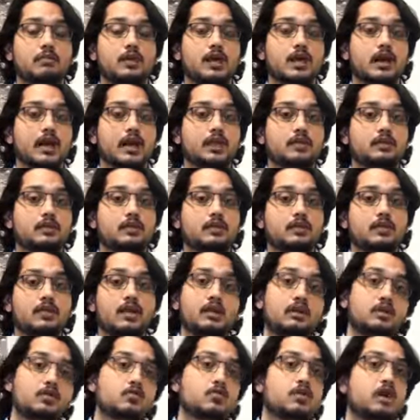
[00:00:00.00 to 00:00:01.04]
and
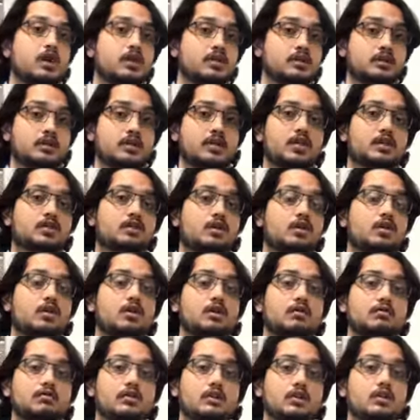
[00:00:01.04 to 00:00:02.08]
then do our studies
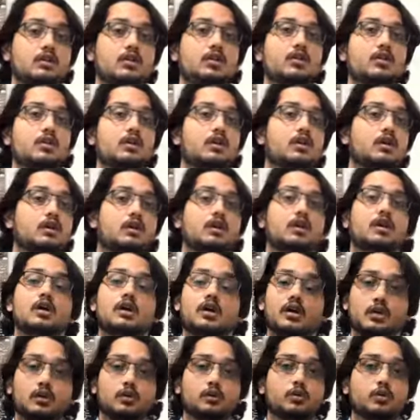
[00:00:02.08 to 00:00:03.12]
along with
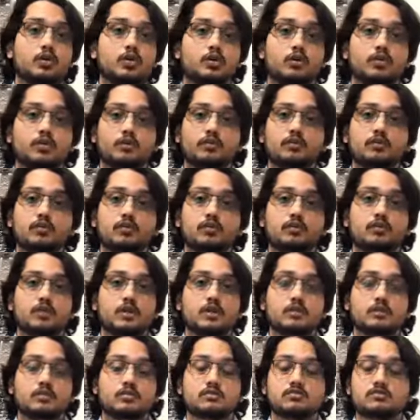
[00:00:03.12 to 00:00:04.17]
uh, doing all of those
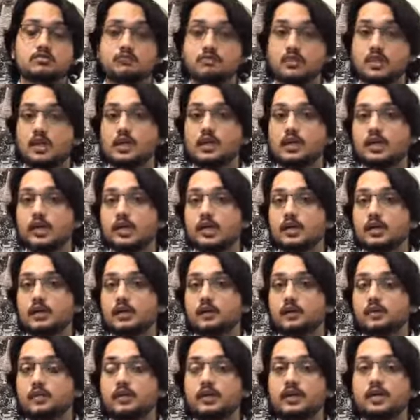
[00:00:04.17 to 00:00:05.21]
things? Very
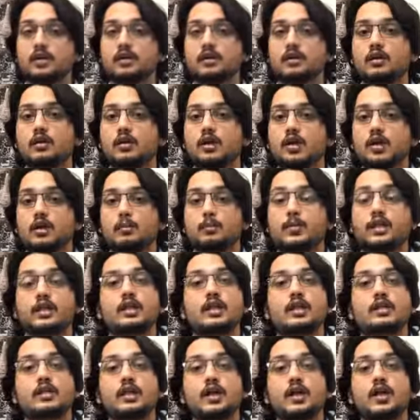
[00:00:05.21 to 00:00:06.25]
rarely, right? But
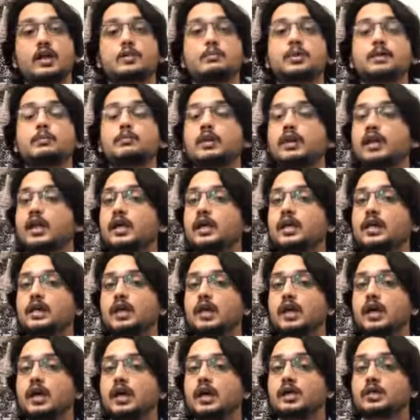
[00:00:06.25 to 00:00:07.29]
then there are people like
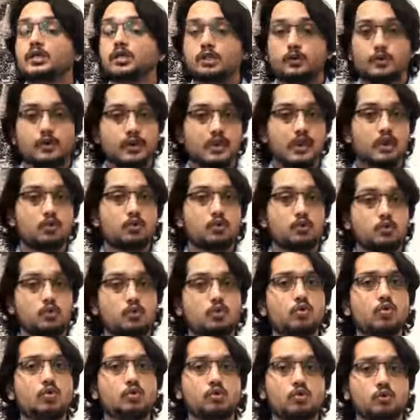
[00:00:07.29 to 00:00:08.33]
uh, Shweta
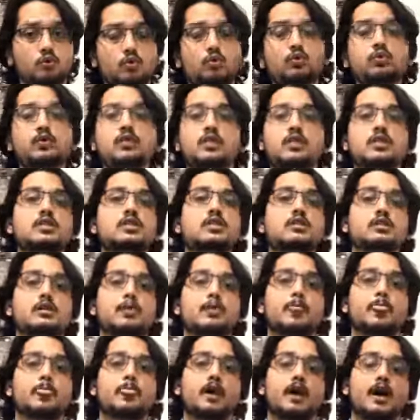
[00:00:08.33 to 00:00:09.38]
who do this,
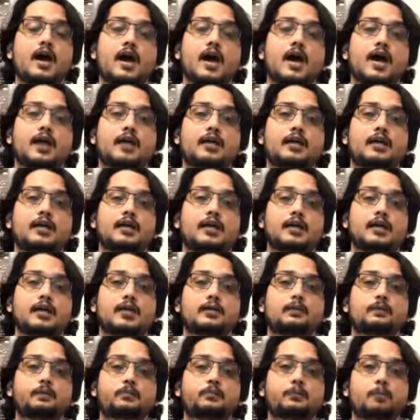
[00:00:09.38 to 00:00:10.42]
and uh,